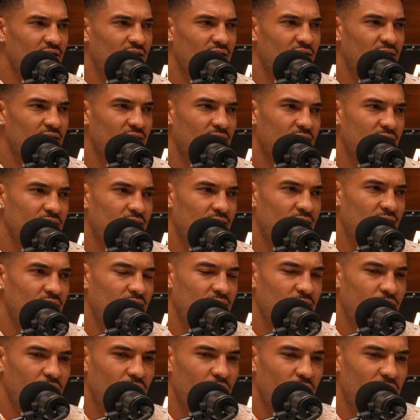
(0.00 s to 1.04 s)
Like,
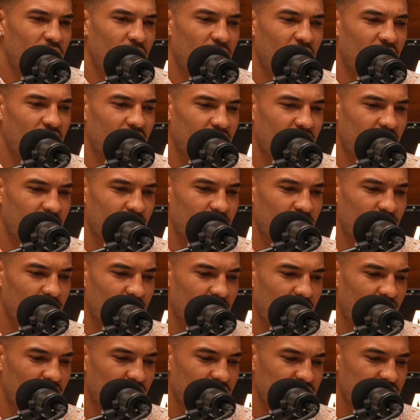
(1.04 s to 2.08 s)
rode my bike
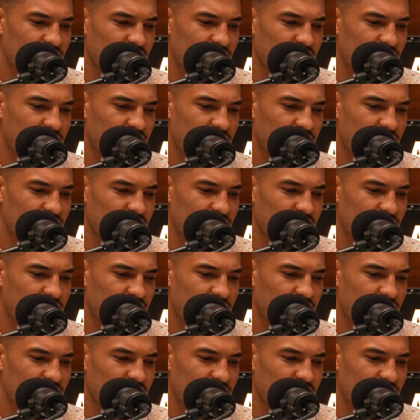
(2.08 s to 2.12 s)
everywhere.